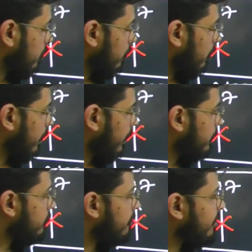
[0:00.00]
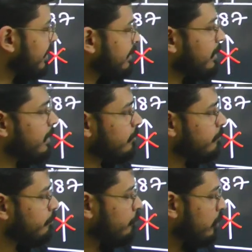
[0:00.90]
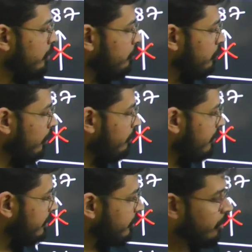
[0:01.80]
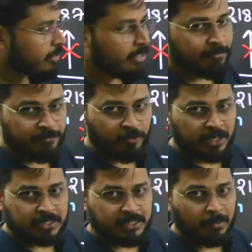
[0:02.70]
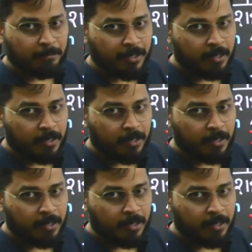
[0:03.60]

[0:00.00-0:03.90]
correct, right here. So now this is your temp, for example.